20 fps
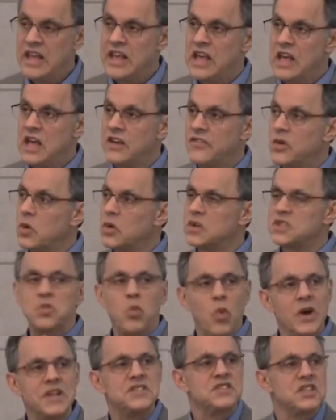And of
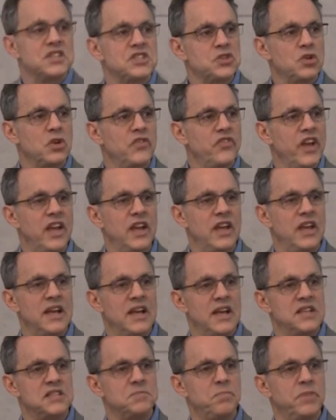course, once
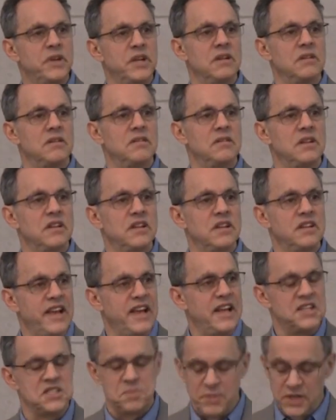the
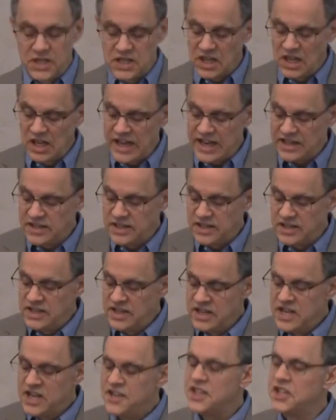data's been collected,
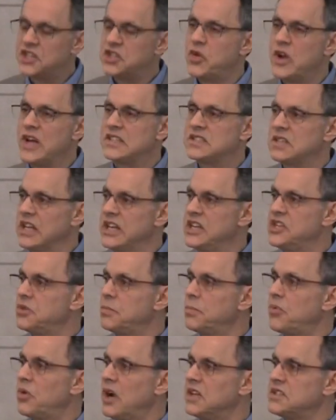the
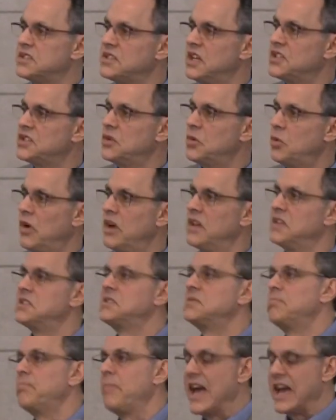translation process
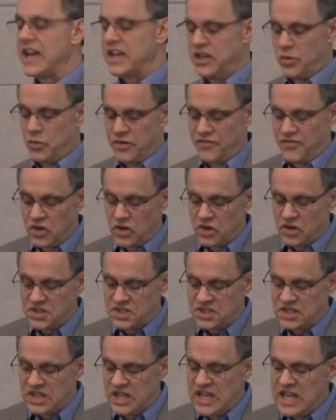runs back in
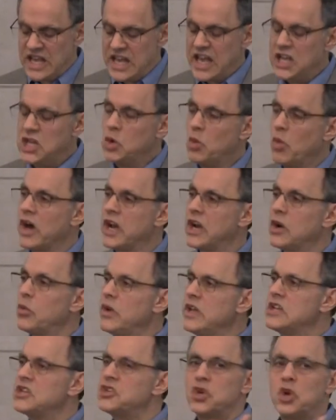reverse, and you want to
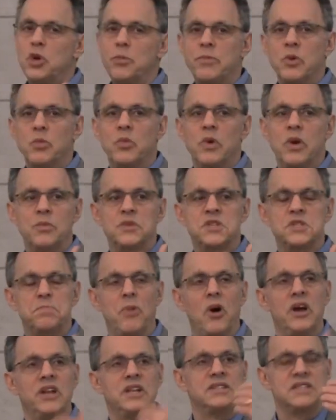reinterpret what
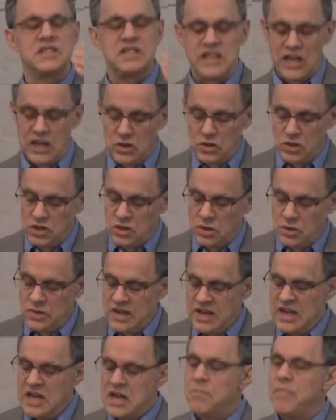respondents tell you
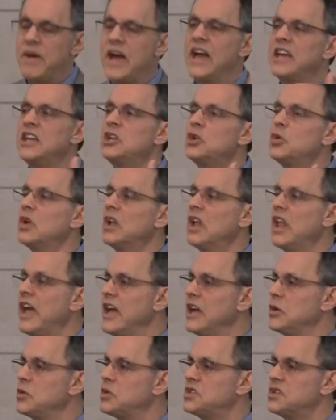back into a
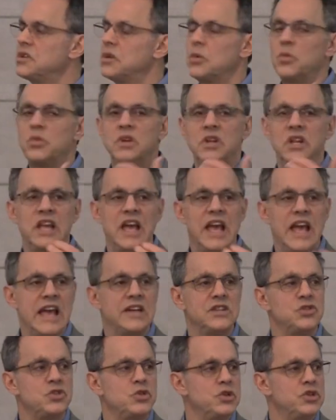language that really
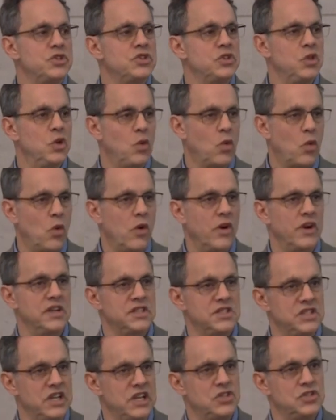answers your
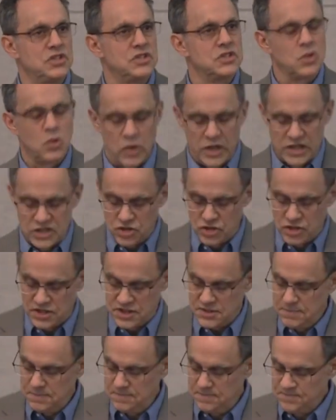organization's
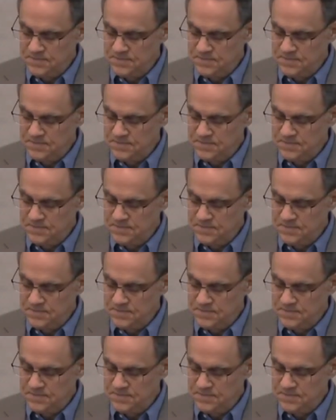questions.